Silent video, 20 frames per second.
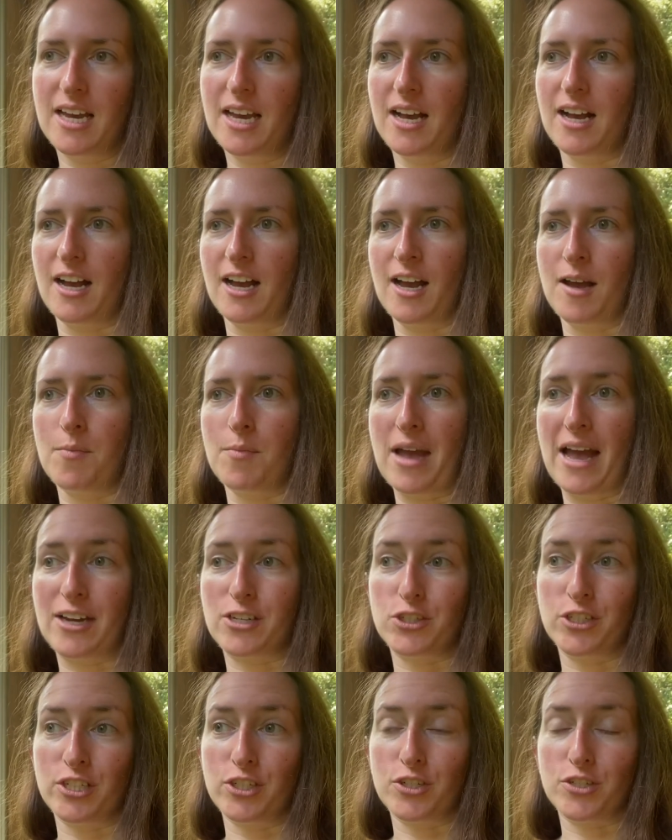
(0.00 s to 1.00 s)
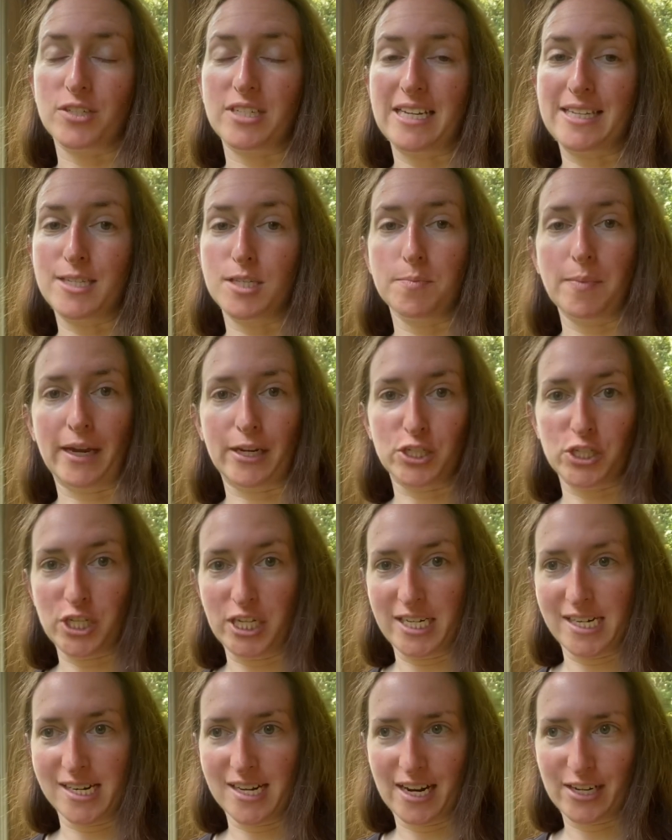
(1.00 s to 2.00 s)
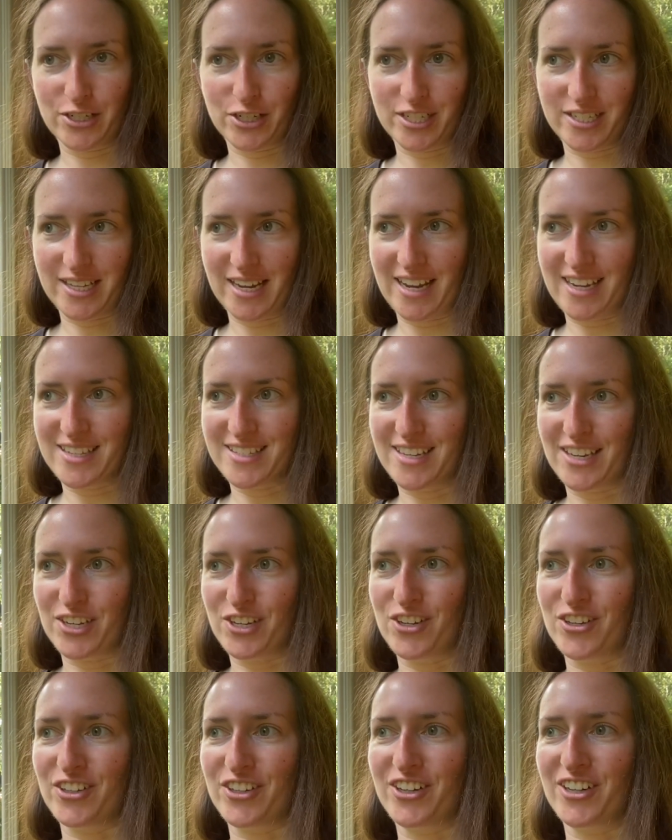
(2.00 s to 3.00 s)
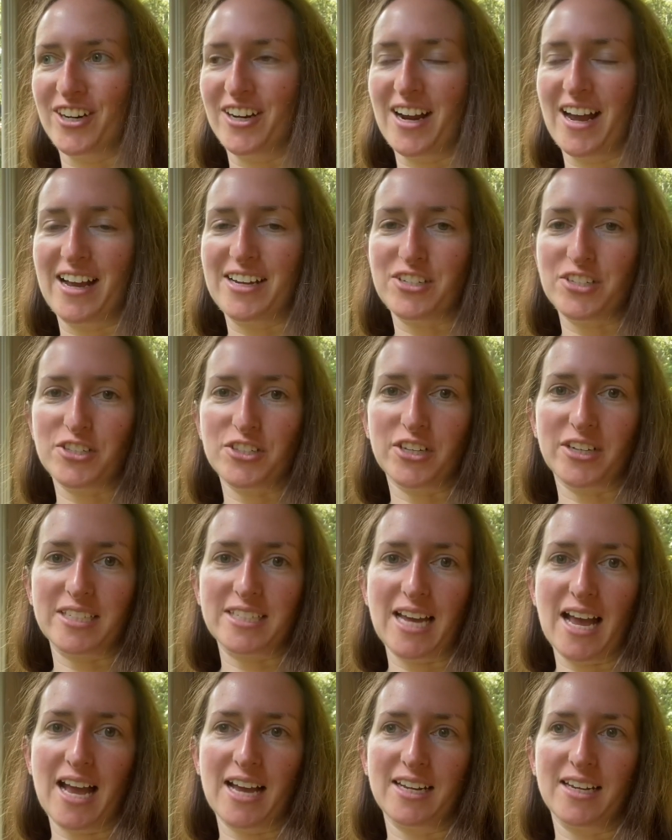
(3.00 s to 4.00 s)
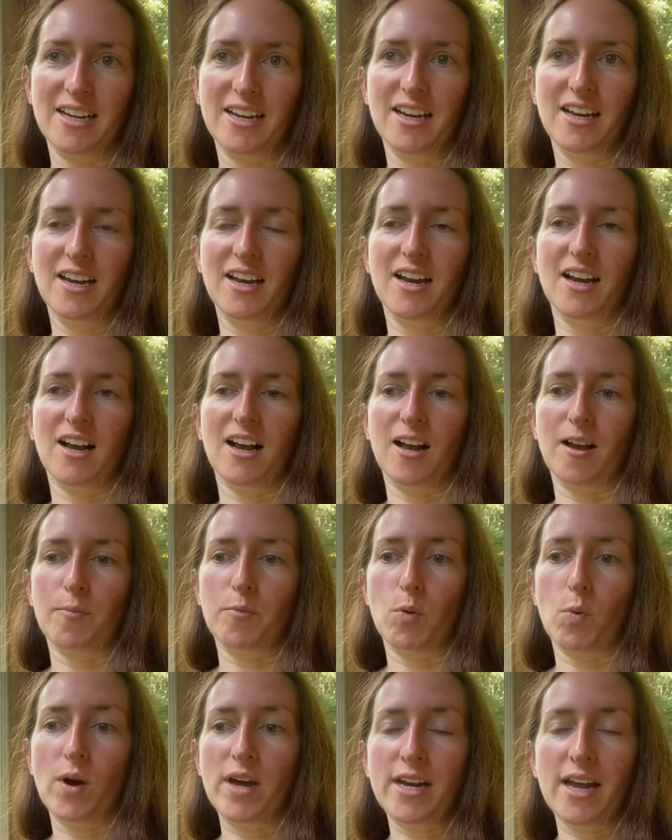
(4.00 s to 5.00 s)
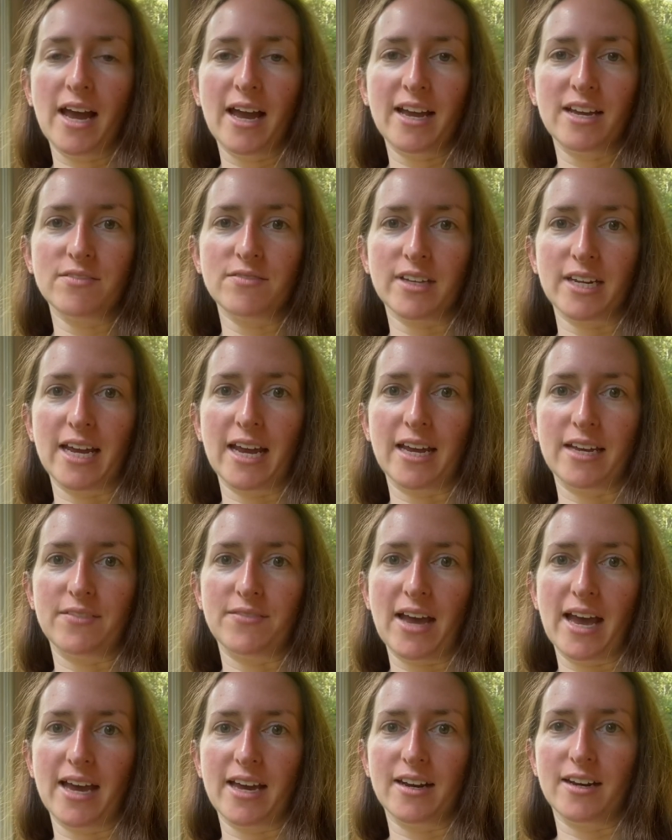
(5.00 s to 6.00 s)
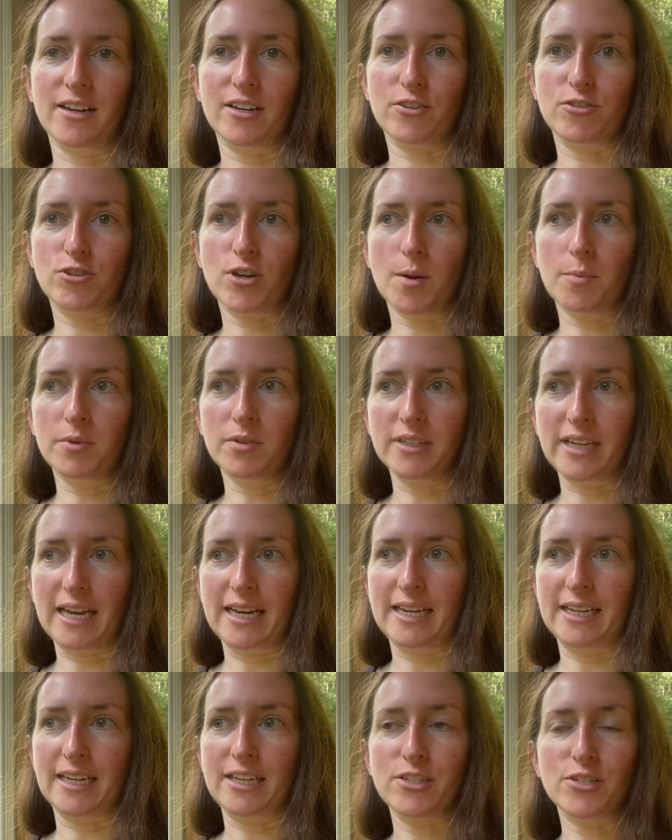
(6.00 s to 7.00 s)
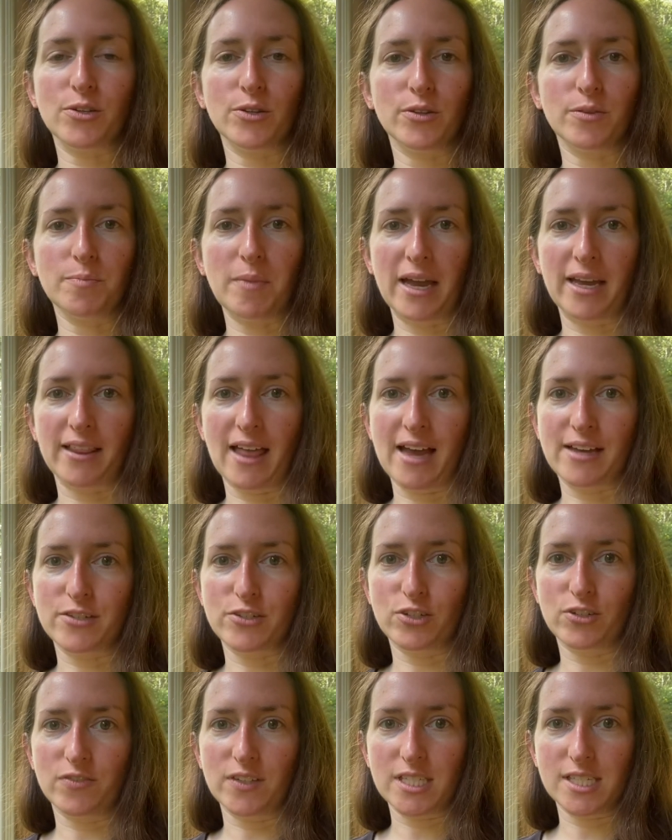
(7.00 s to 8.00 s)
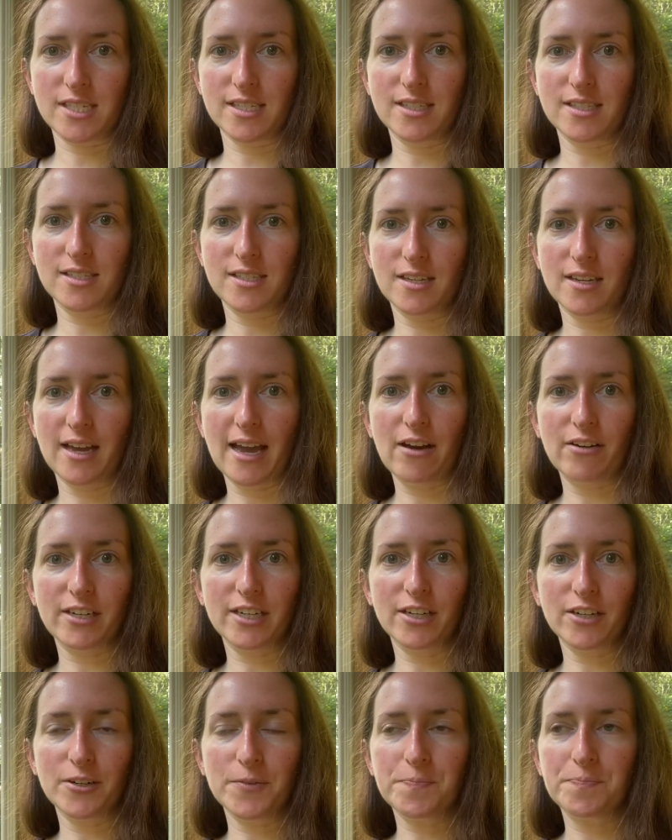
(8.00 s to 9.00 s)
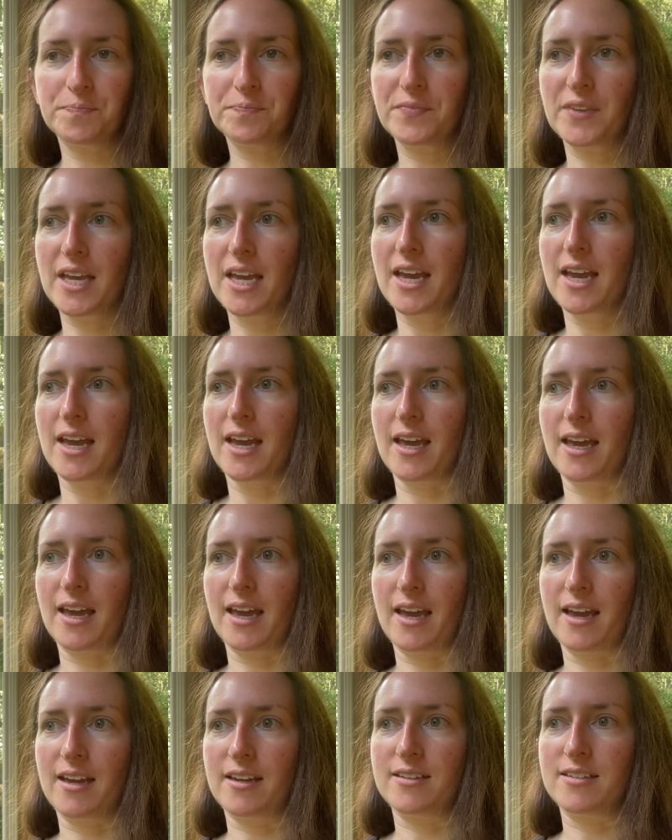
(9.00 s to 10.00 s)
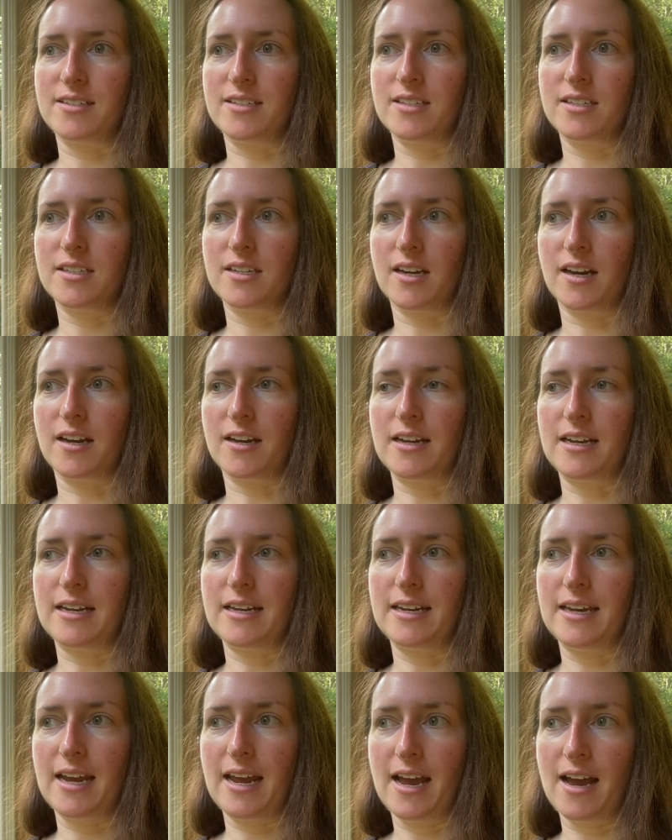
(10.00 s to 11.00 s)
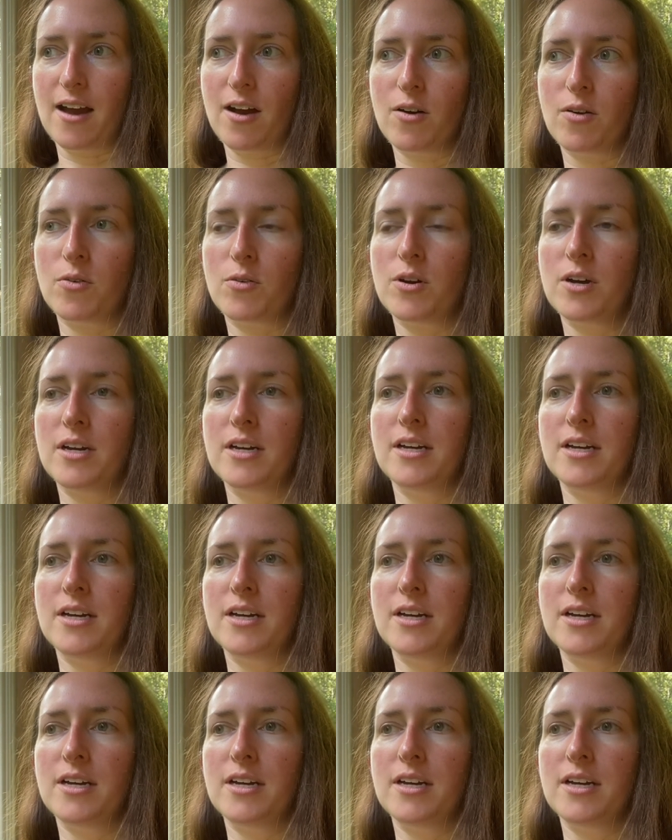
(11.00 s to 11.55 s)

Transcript: Actually just inspection, I should say, it's singular. I just looked at one hive that I've had trouble getting into my last 2 visits out here, and now